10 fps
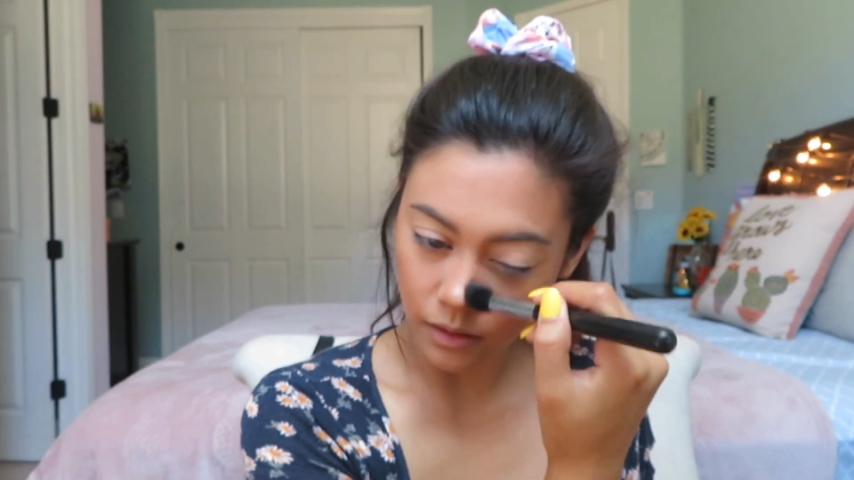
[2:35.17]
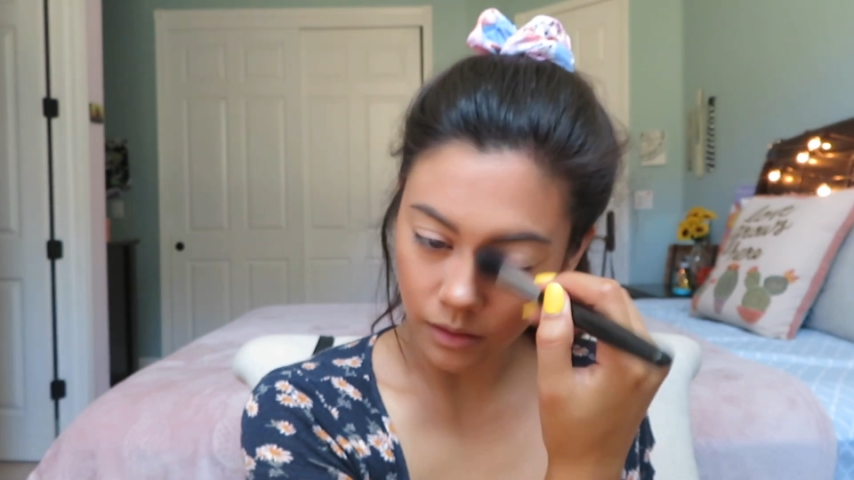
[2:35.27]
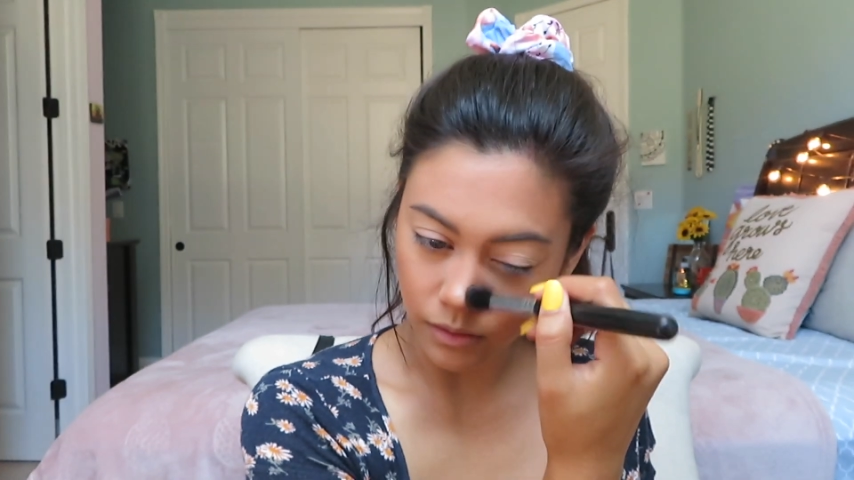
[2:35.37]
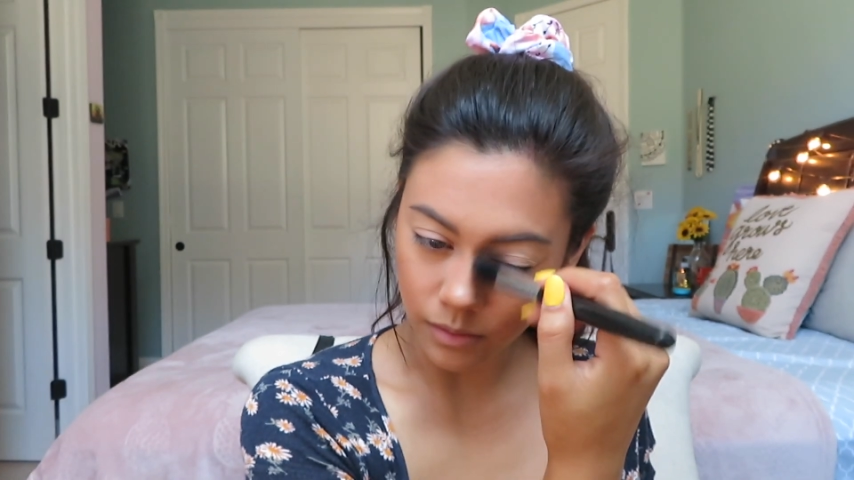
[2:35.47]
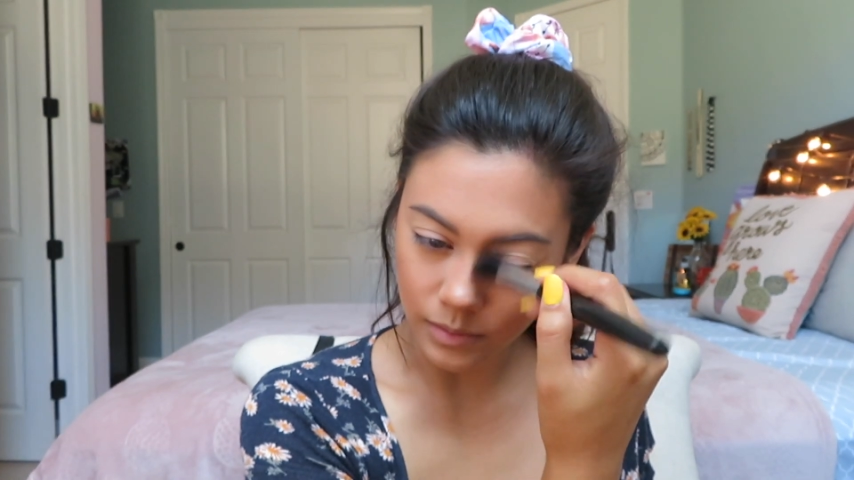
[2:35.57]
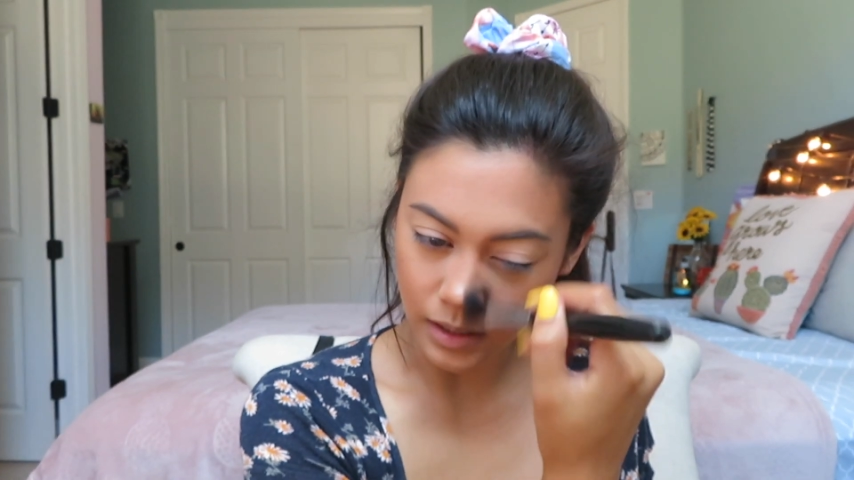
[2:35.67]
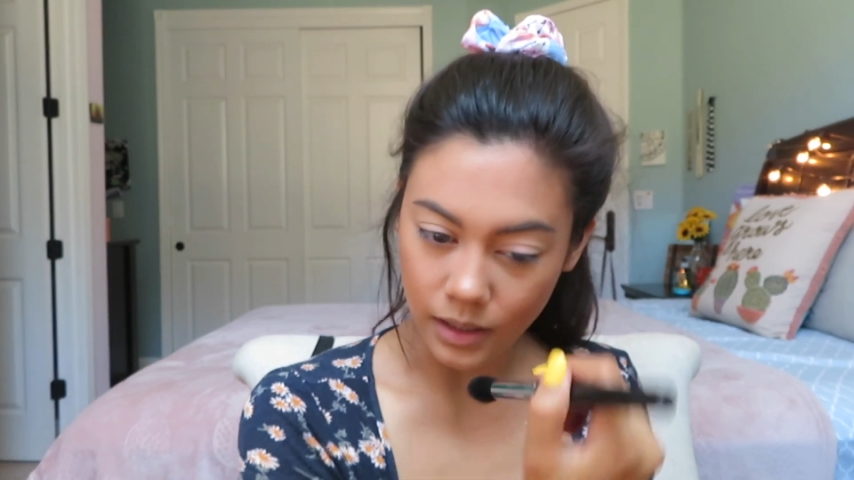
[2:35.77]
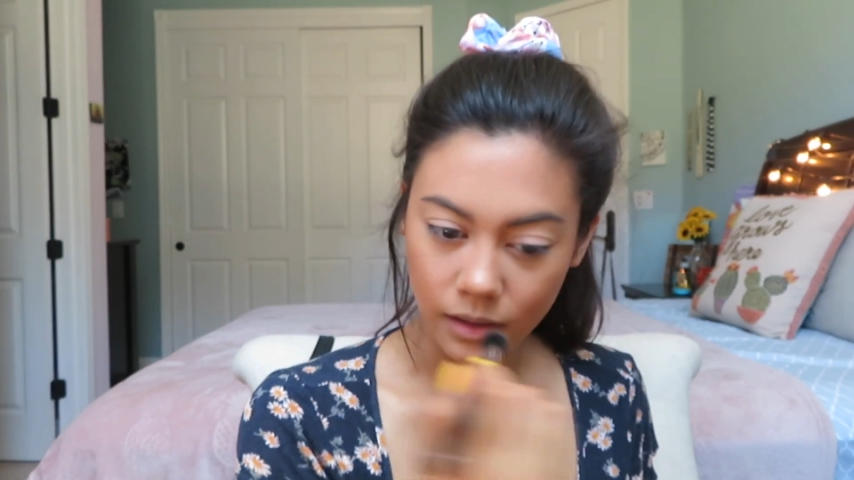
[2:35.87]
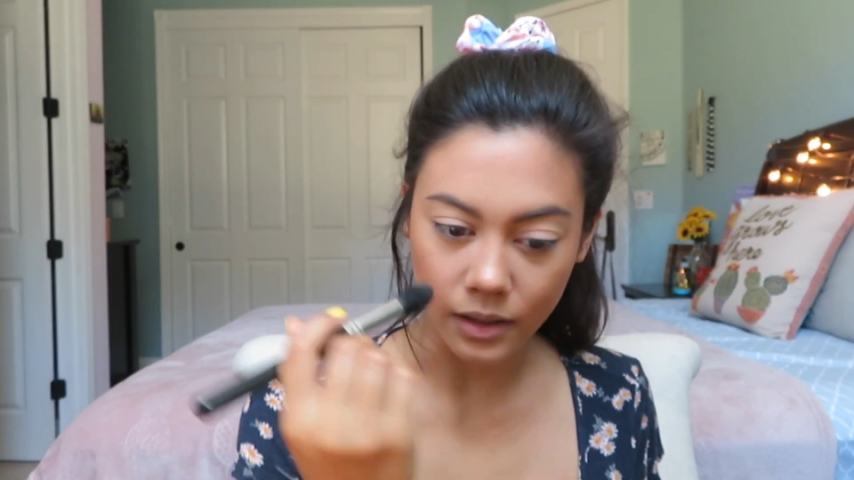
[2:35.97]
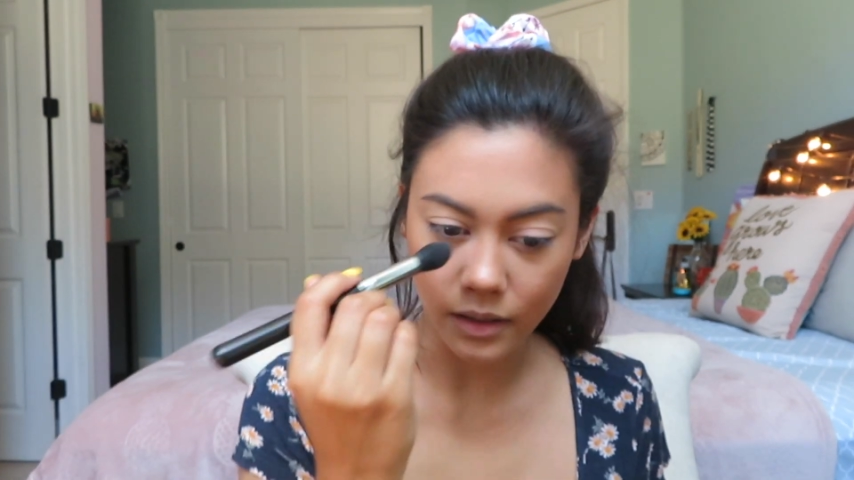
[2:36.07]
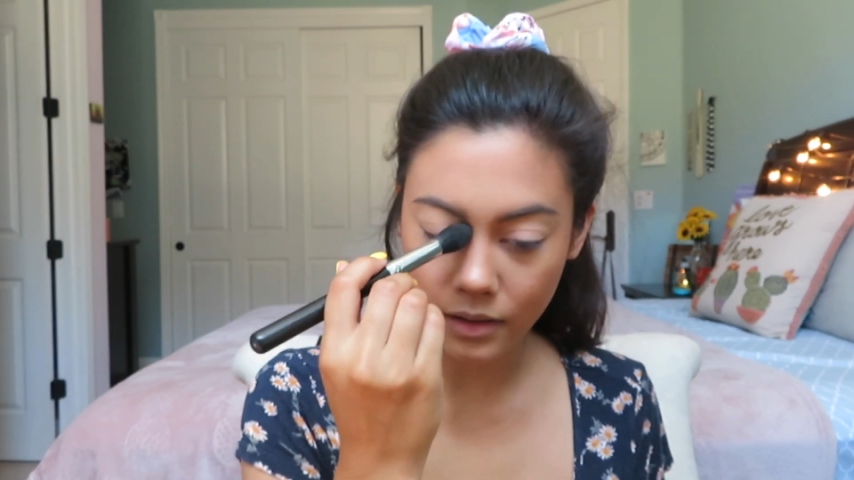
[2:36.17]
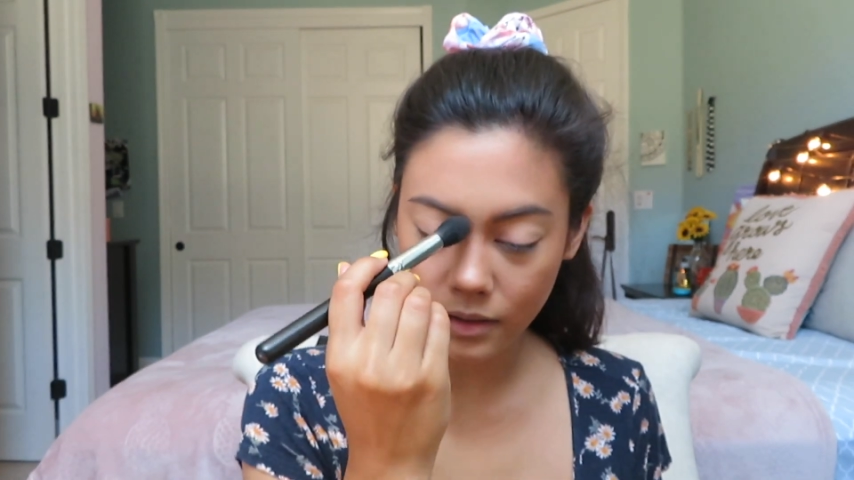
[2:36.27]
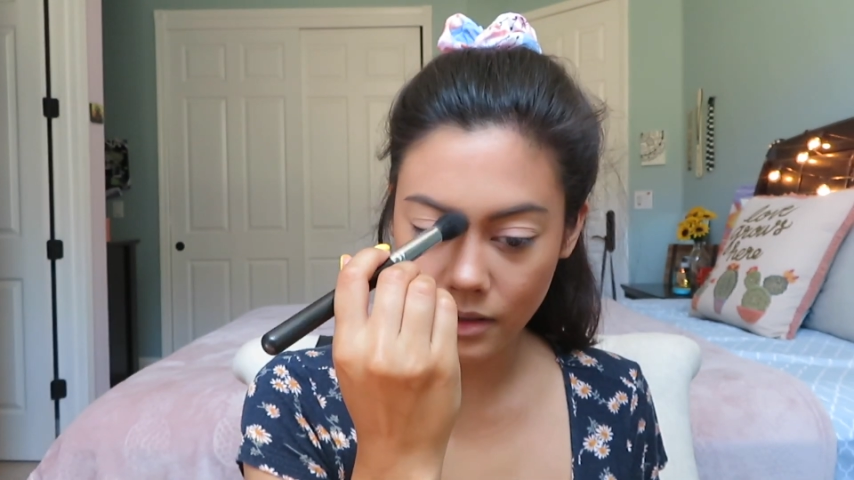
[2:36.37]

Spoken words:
You know what I'm saying? Like,